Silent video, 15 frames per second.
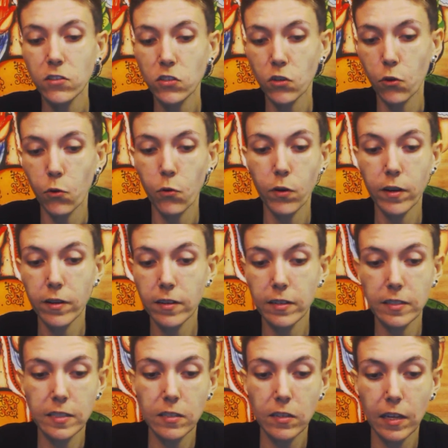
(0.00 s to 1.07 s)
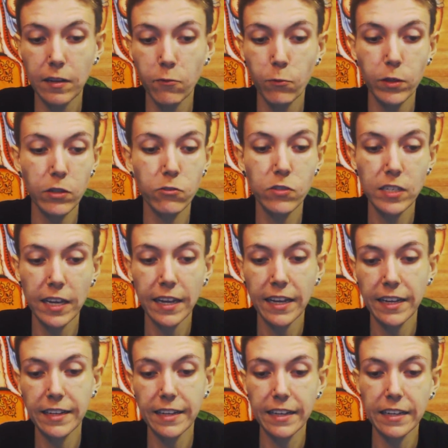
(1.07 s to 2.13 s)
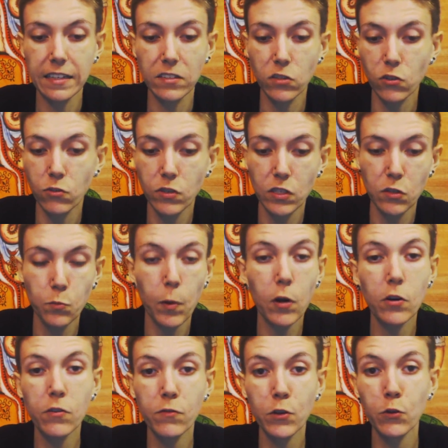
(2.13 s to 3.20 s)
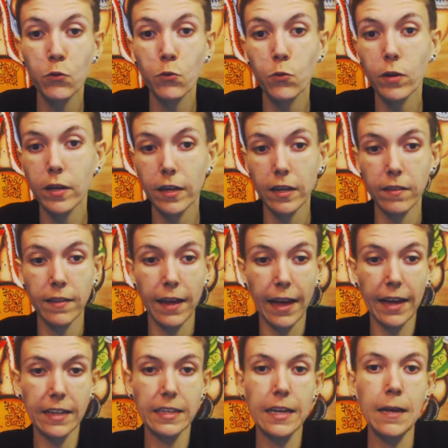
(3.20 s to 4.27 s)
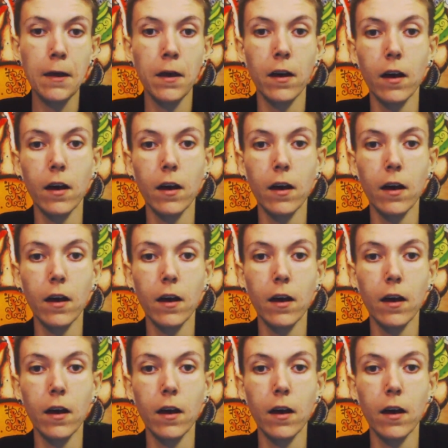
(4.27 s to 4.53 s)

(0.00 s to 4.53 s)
So because like what they're saying is there's this part of you that